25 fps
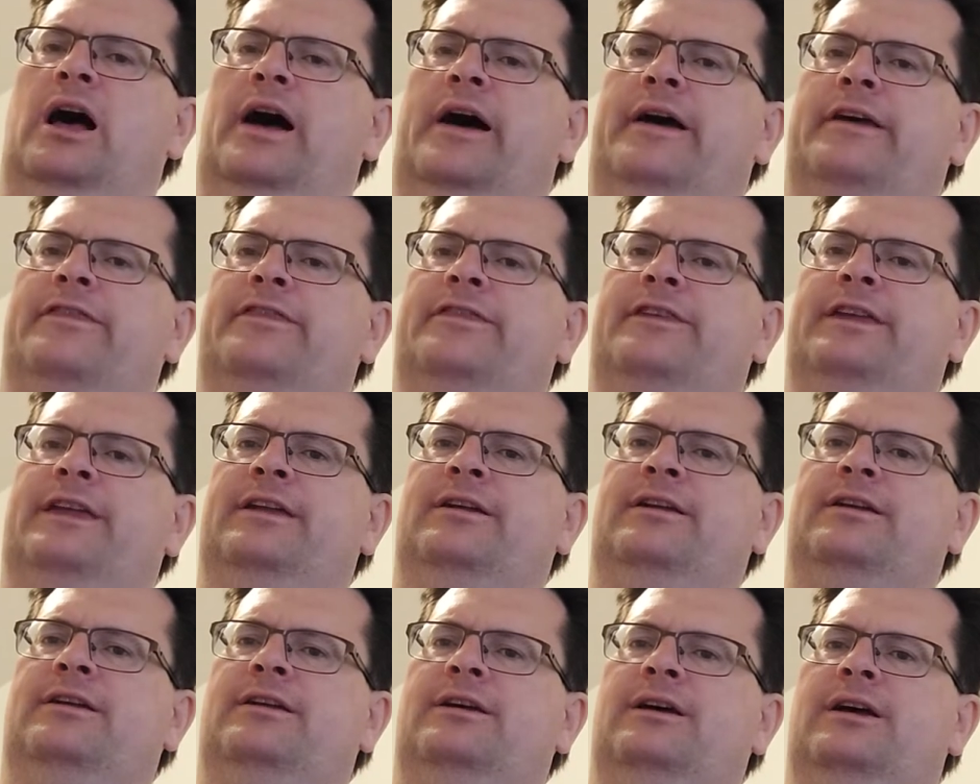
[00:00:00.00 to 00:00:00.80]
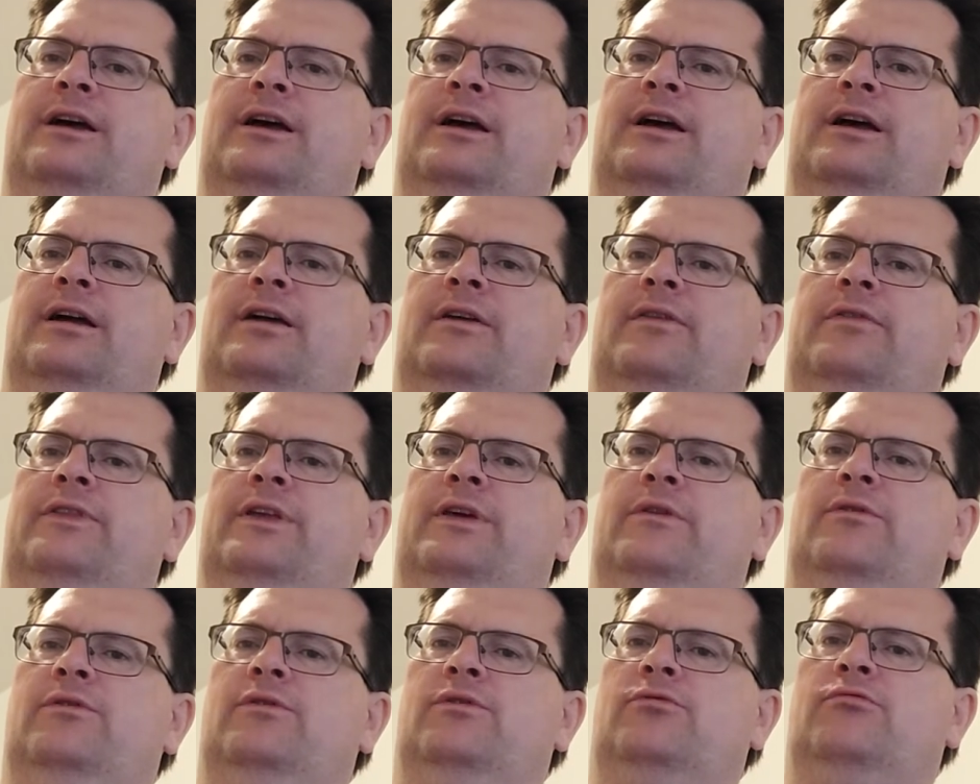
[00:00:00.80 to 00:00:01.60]
I think uh,
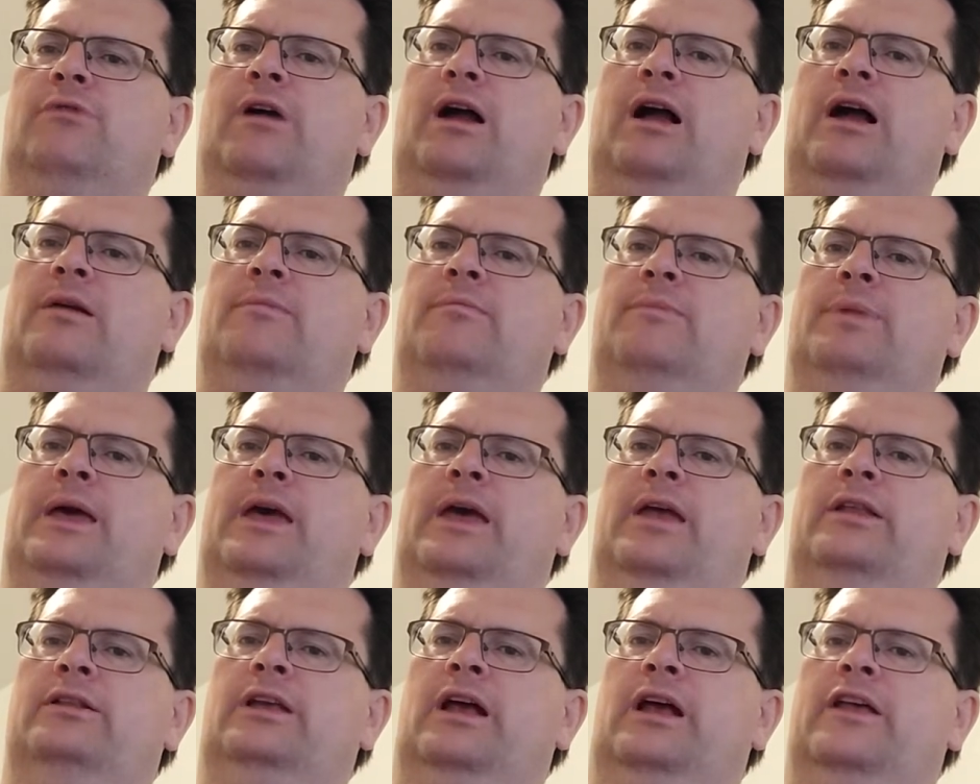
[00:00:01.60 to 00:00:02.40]
they were a rock band.